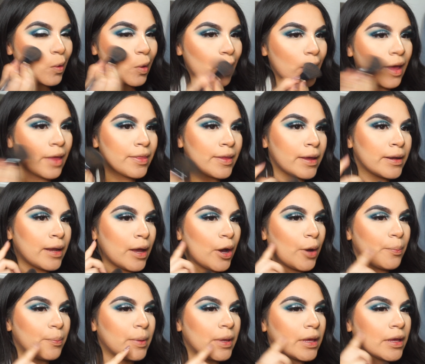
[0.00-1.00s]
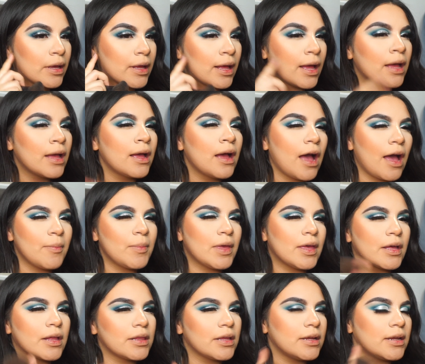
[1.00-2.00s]
And then
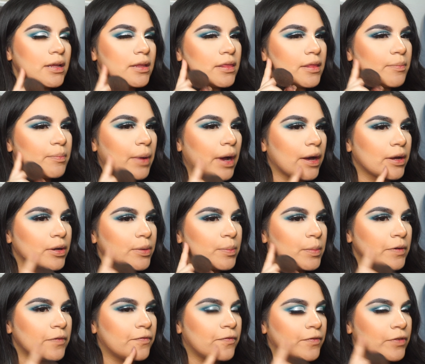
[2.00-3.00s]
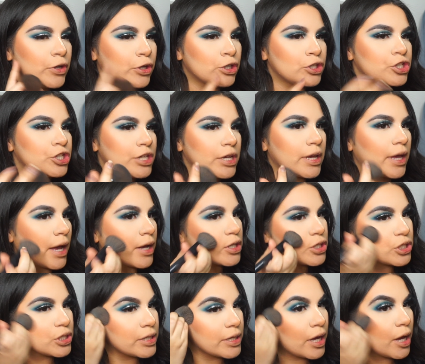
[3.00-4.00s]
cleaning the bottom of your cheek
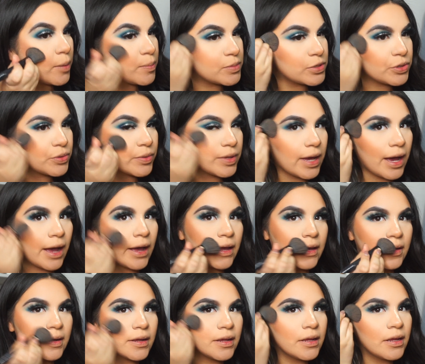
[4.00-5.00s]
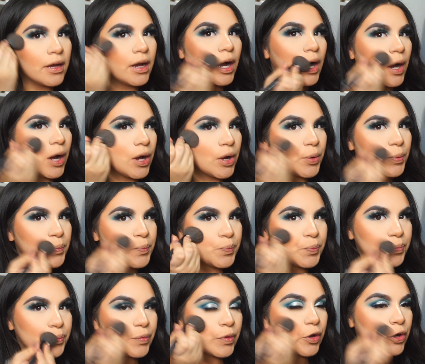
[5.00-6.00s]
actually helps you guide
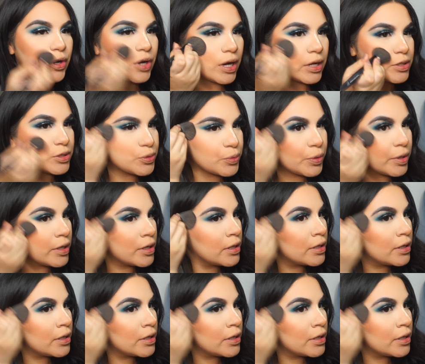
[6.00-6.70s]
your contour.